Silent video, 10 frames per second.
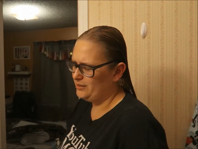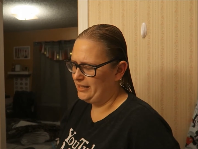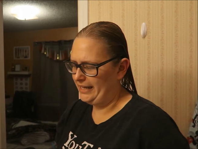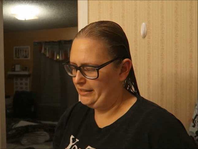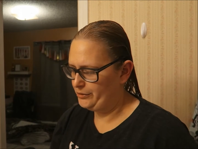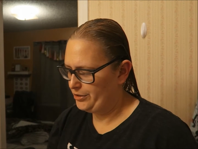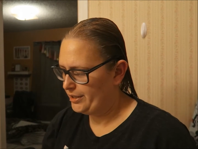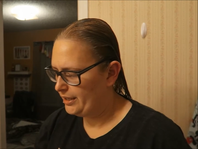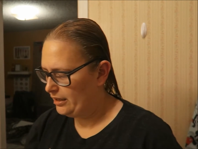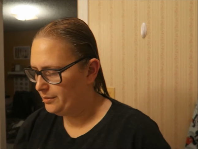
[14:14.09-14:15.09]
only like
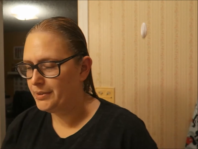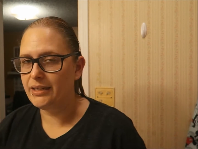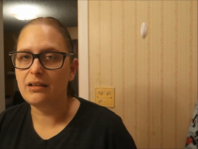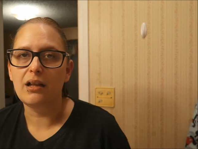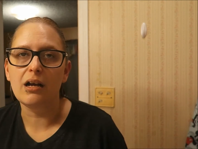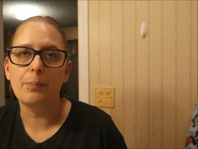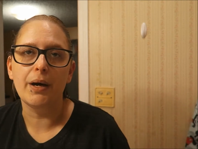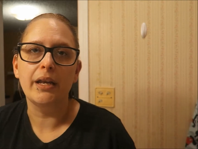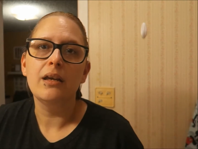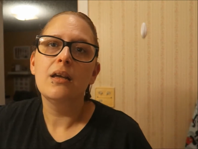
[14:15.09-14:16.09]
8:30, 9 o'clock,
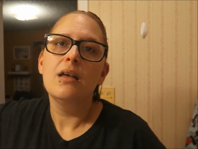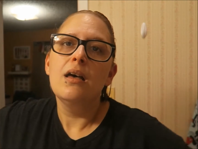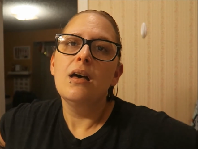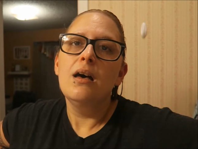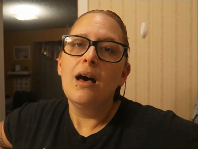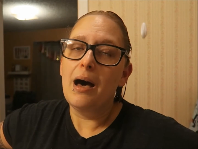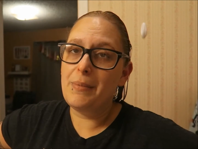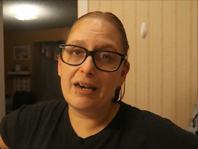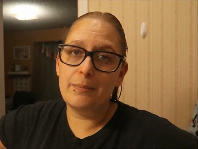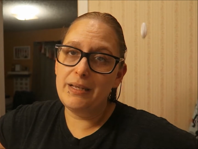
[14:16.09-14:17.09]
but
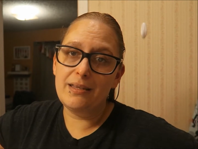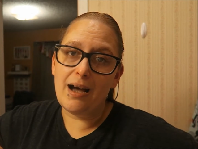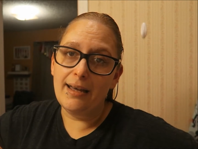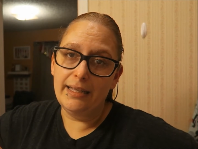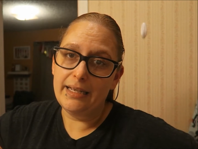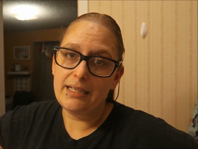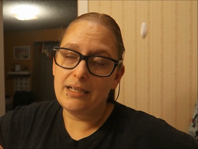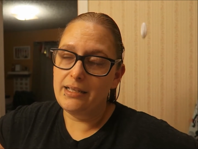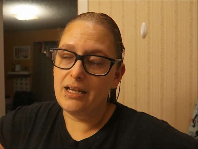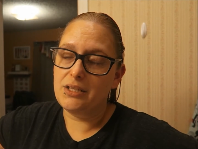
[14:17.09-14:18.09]
I'm not going to be styling it
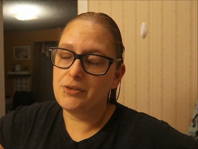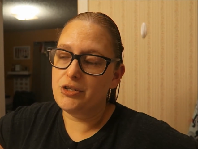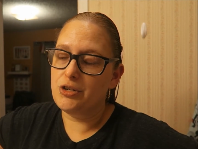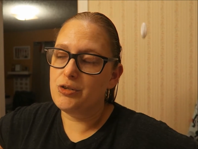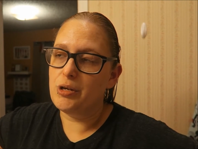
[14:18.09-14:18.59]
tonight, that's for sure.